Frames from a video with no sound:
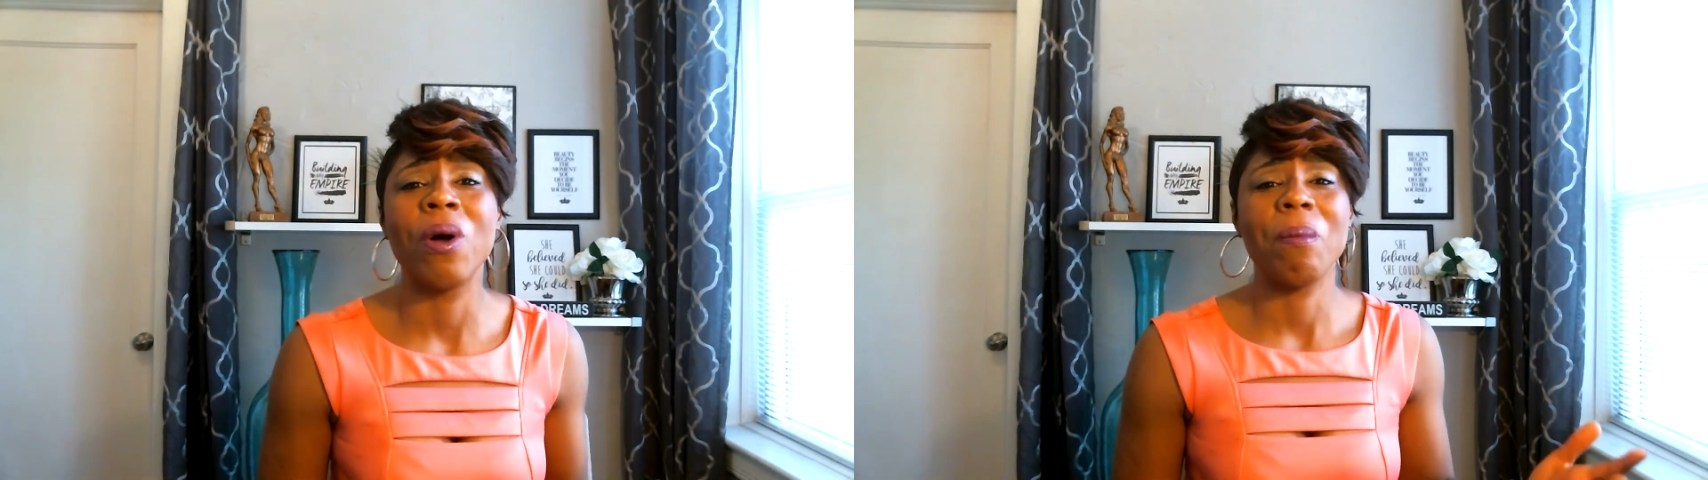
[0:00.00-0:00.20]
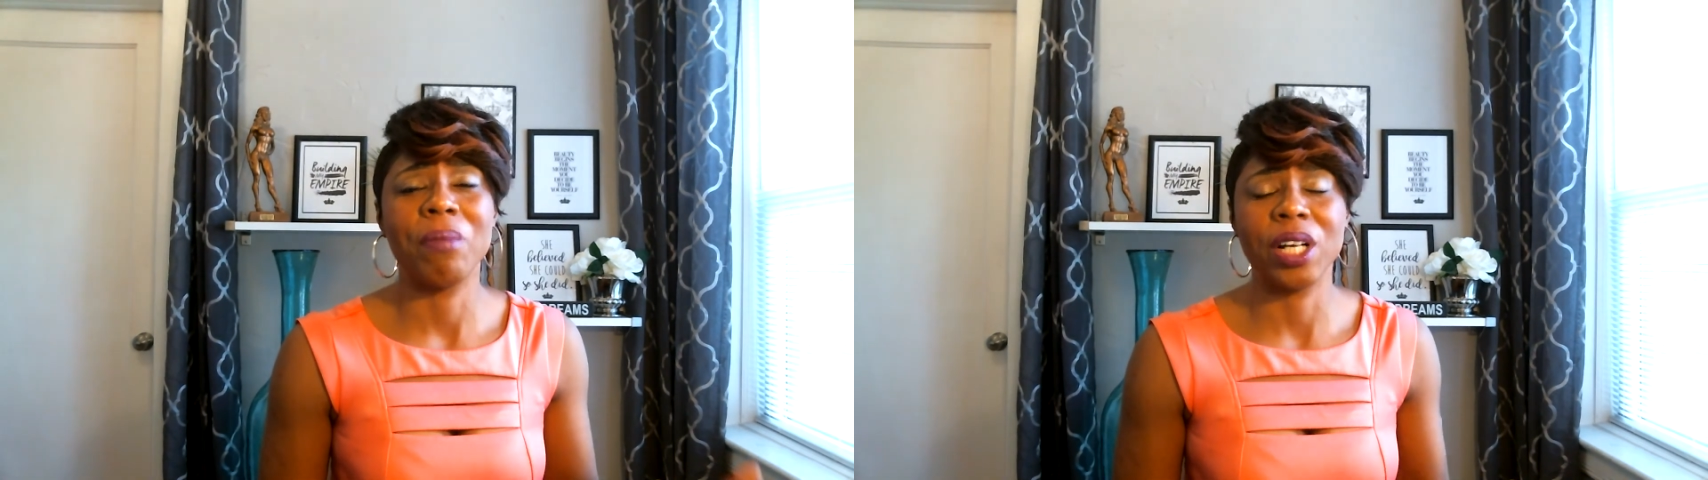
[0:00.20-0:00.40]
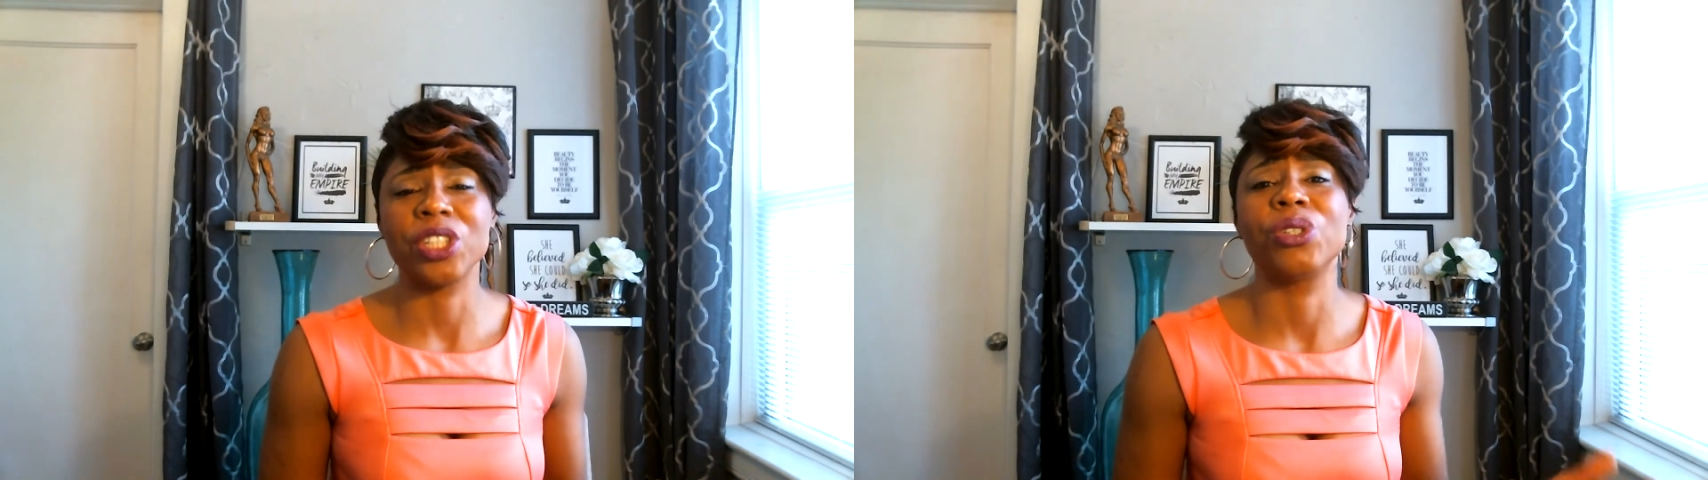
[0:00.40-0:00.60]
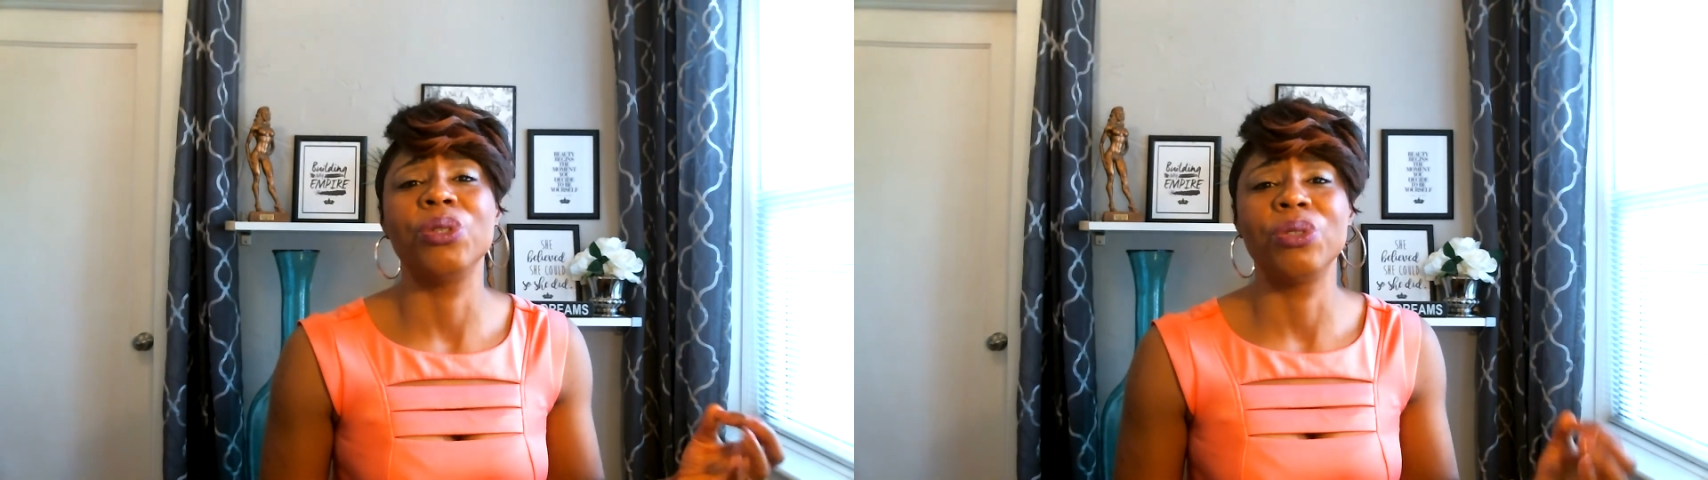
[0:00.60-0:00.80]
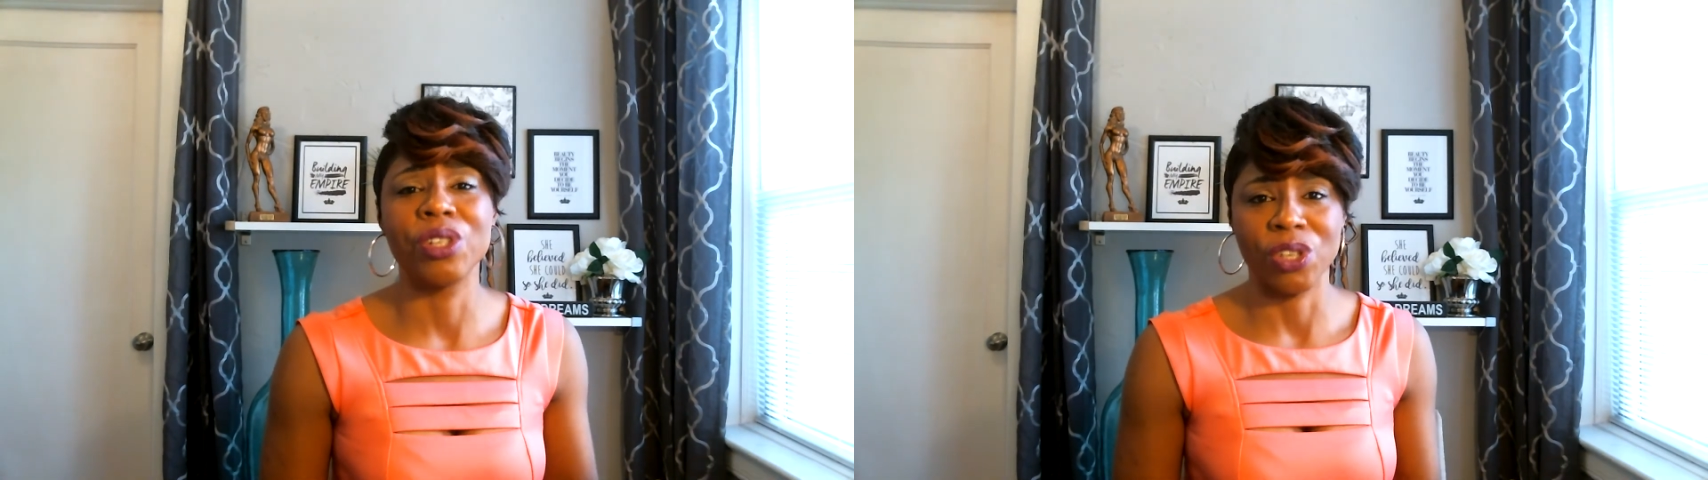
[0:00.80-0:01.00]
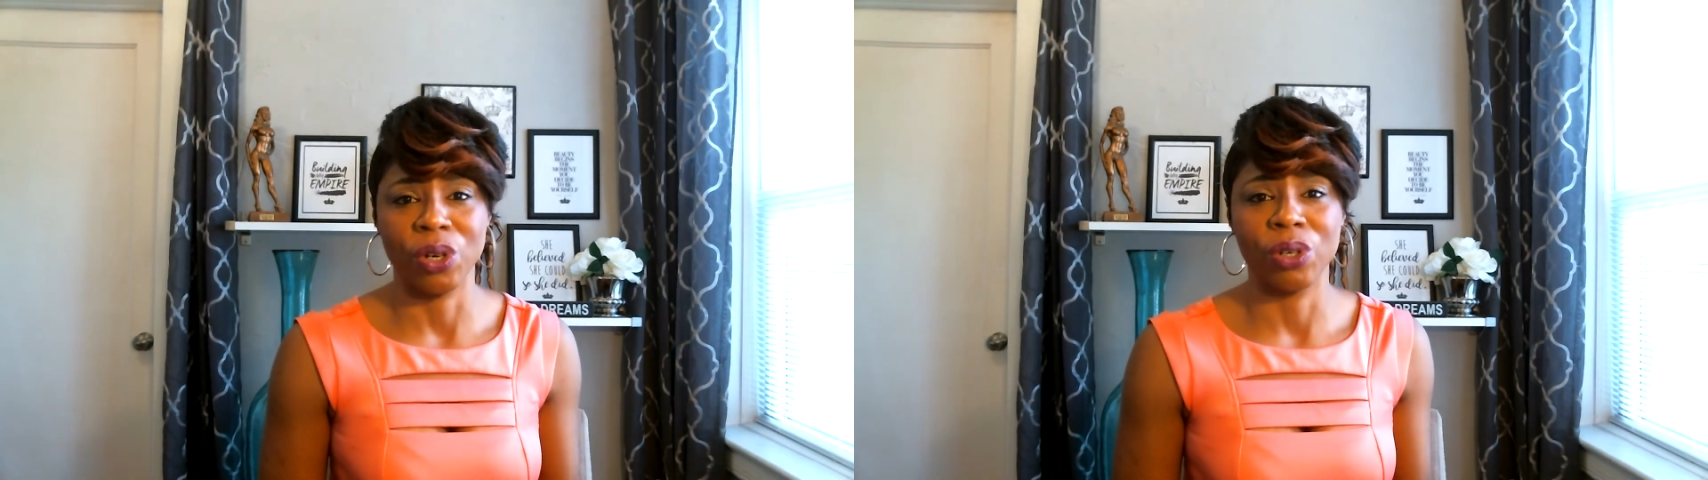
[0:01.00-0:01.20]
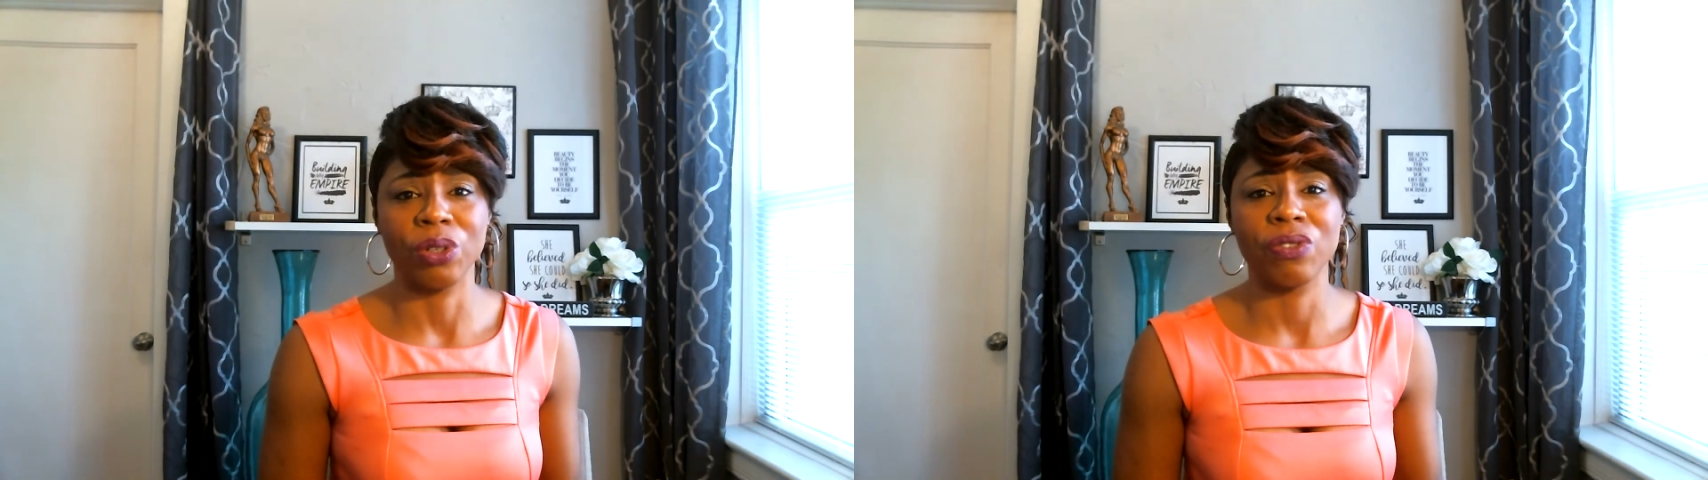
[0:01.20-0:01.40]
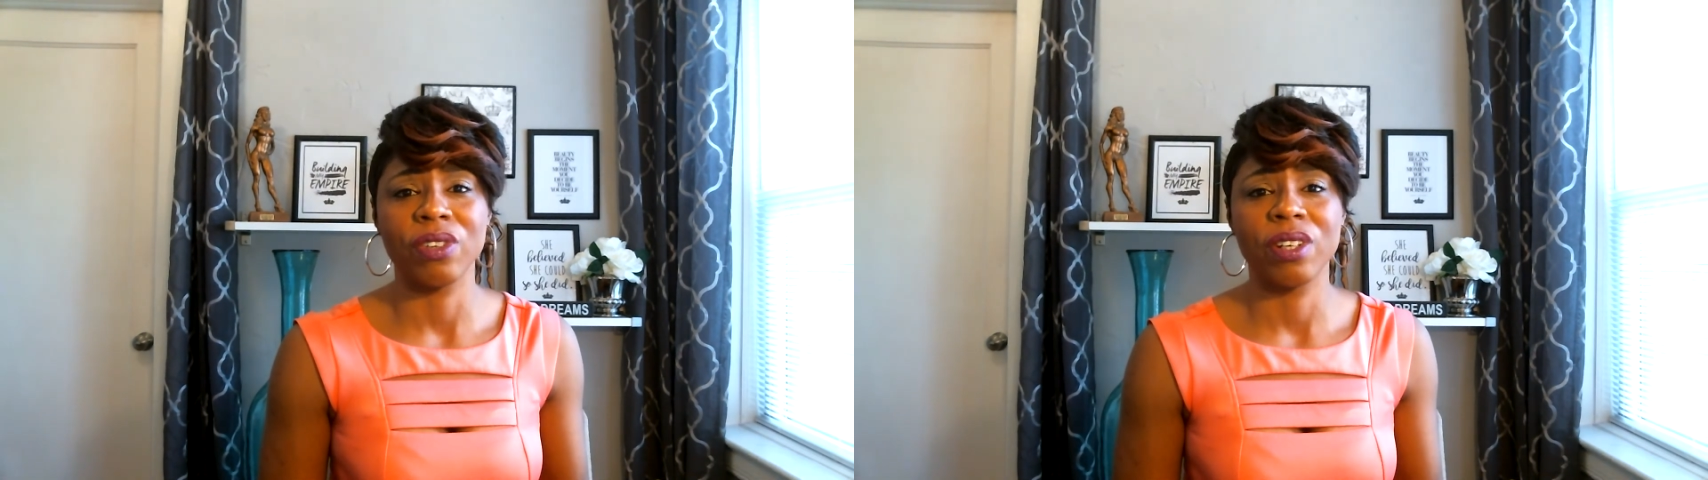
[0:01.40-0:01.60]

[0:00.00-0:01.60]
much you deserve